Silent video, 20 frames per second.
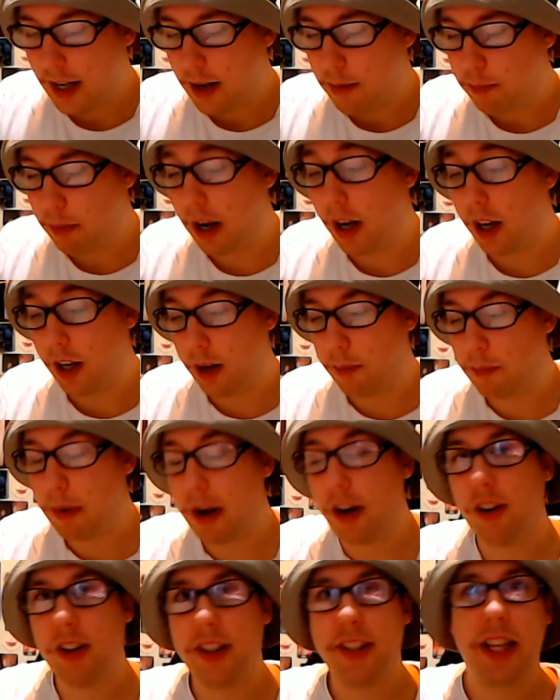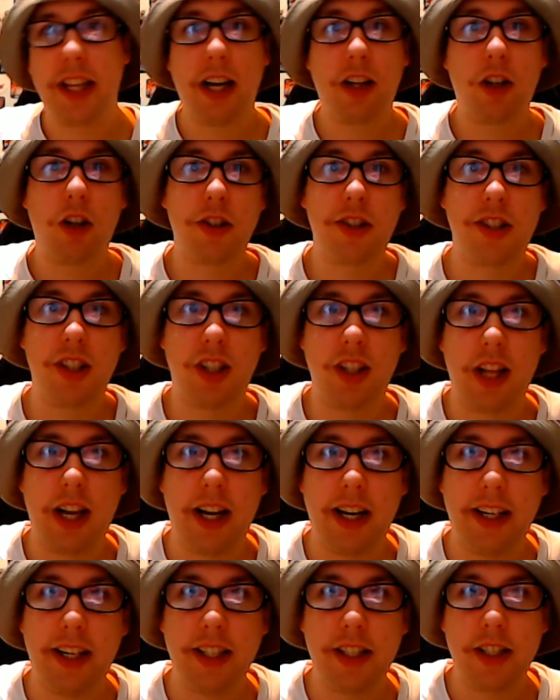But apparently that got
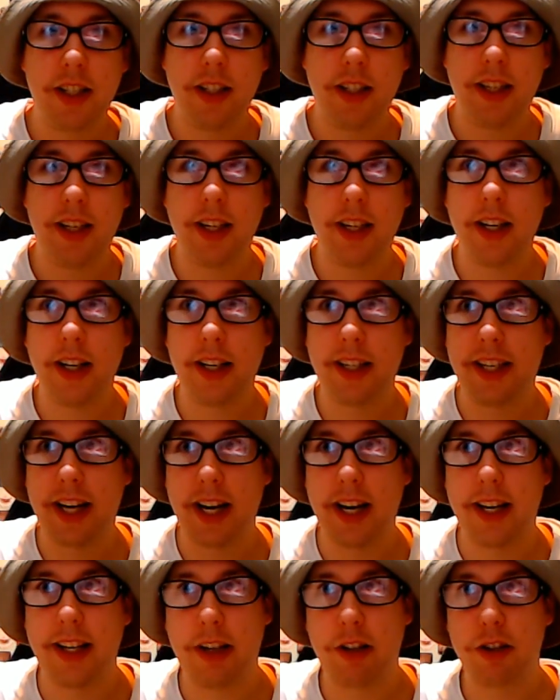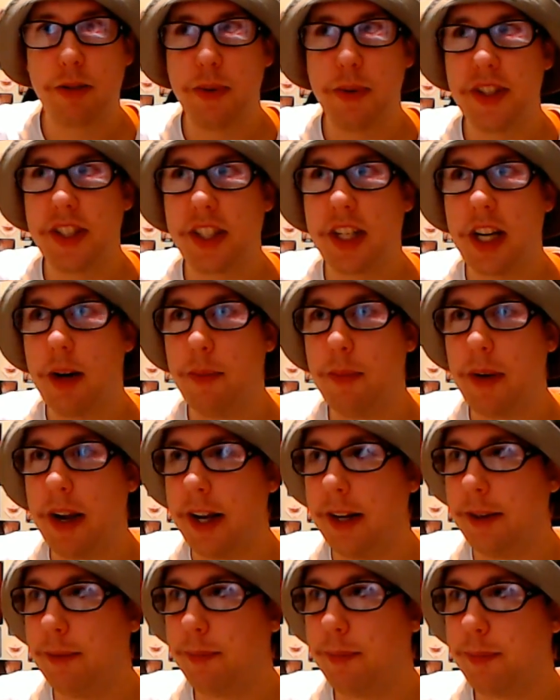delayed again. That was meant to come
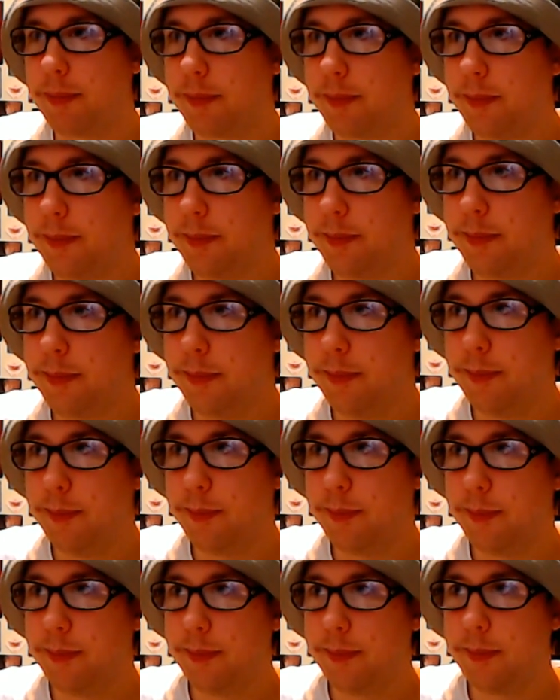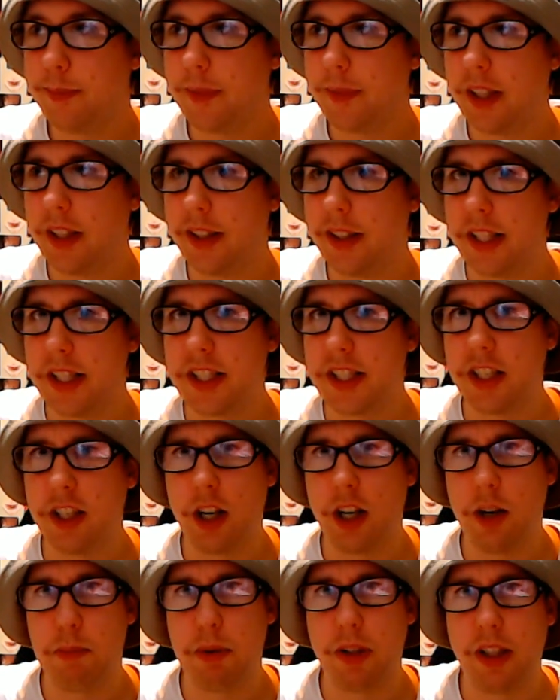out this year,
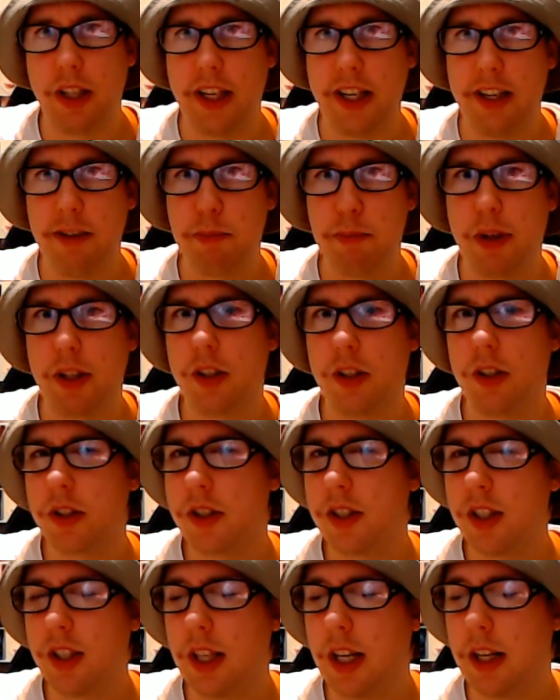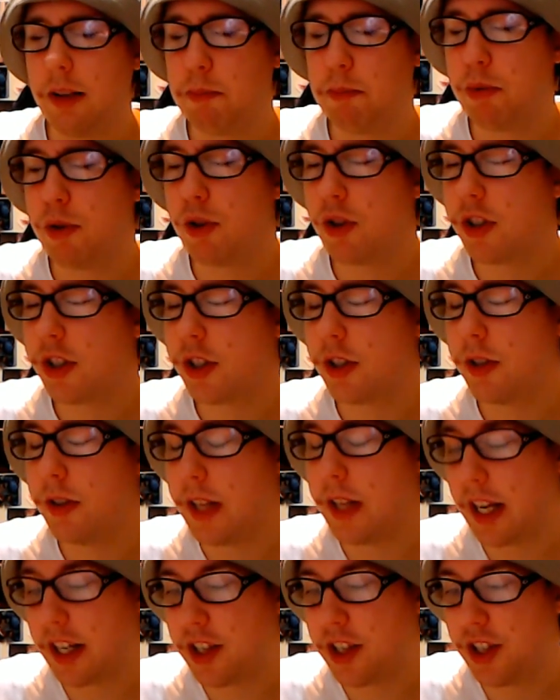I believe, but it got pushed to
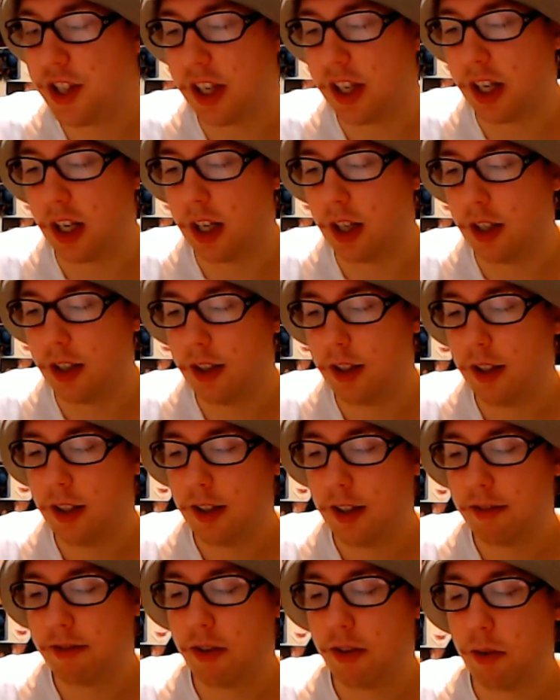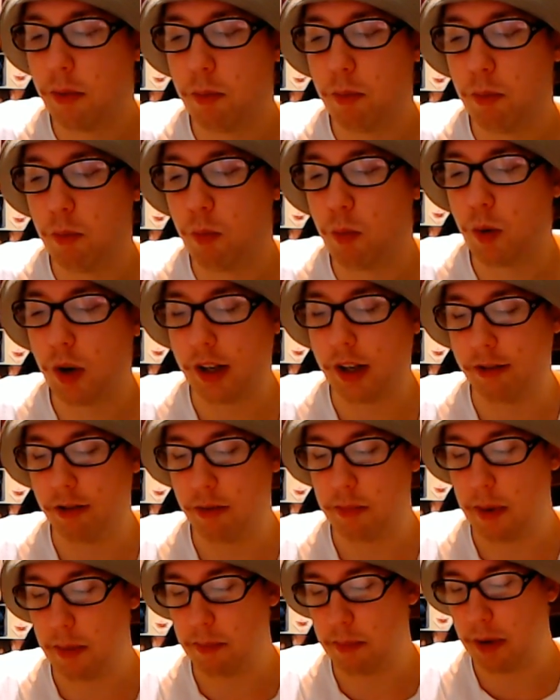next year, from what I
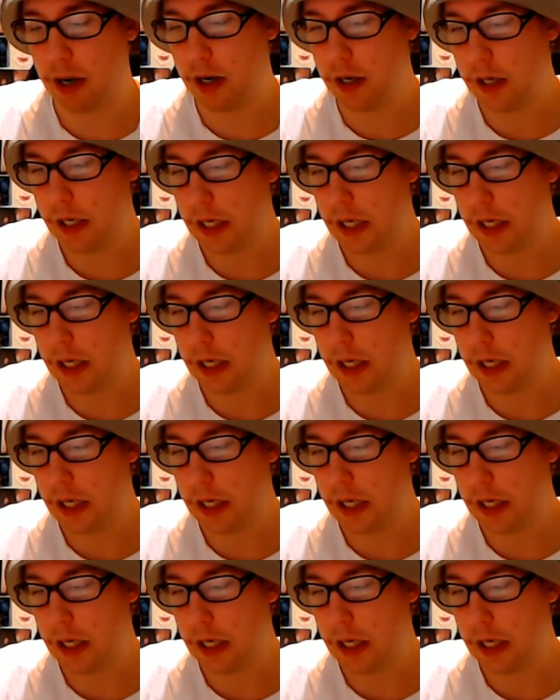remember.